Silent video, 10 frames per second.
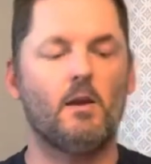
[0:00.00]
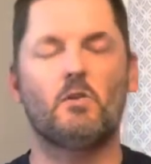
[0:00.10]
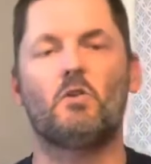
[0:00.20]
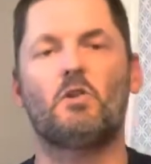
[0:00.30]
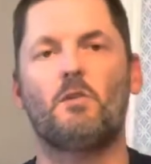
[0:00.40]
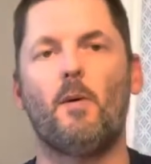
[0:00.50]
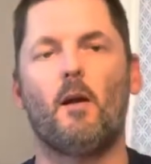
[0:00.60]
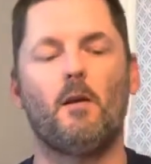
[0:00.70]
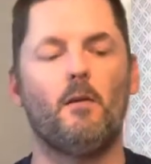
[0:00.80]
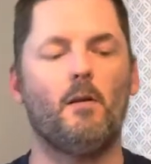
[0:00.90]
So it's just
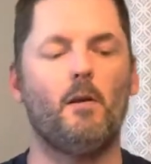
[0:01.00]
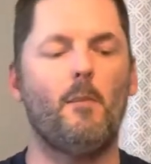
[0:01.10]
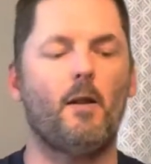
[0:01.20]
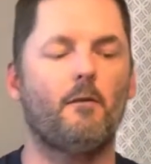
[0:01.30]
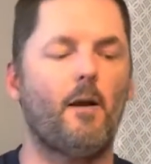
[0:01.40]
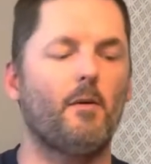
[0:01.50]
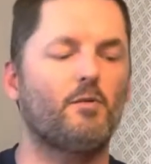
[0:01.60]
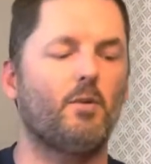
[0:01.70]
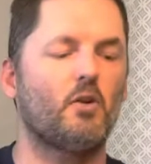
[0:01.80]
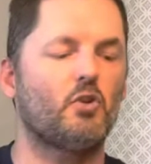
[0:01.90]
about a matter of how much
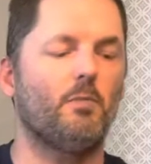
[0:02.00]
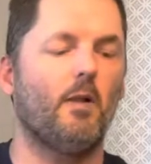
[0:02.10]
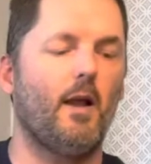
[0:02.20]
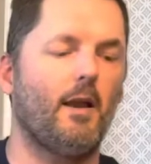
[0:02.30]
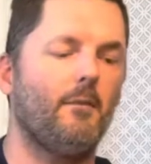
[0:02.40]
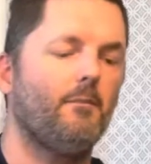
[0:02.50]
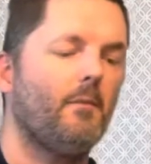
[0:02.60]
pressure you apply,